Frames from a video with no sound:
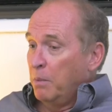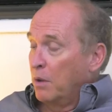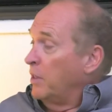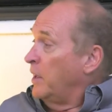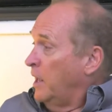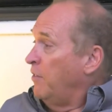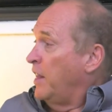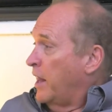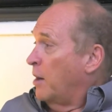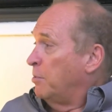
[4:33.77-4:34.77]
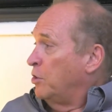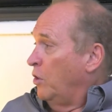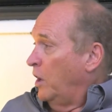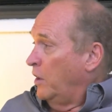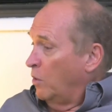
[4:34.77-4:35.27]
able to give you that
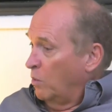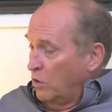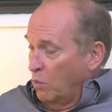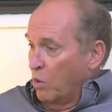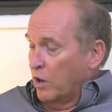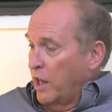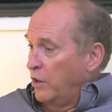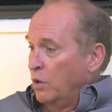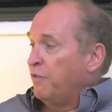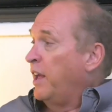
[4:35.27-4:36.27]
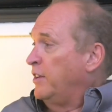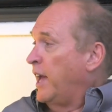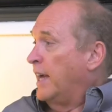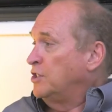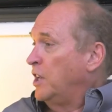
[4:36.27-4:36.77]
opportunity to work on it. You're
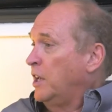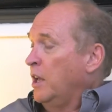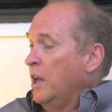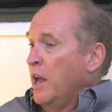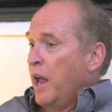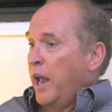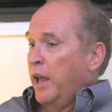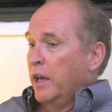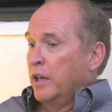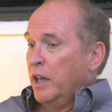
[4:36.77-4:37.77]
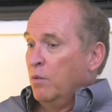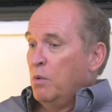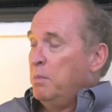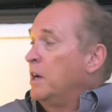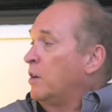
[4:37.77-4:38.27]
fantastic, and it would
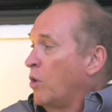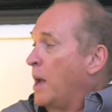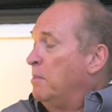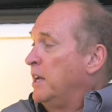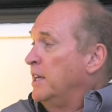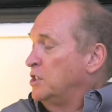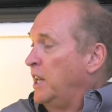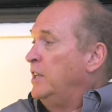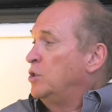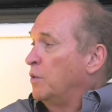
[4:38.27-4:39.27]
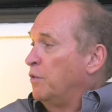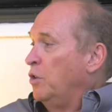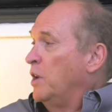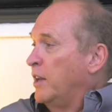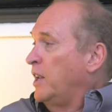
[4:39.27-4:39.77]
be a crime against nature for you
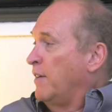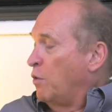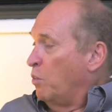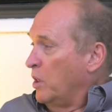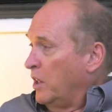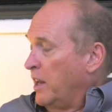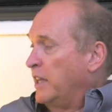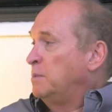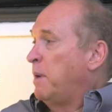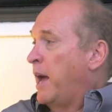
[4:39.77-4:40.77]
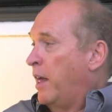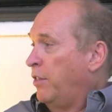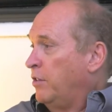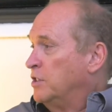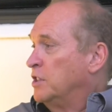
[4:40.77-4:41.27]
not to have a really nice path
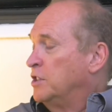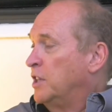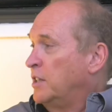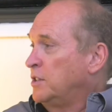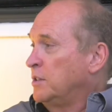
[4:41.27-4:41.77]
to success.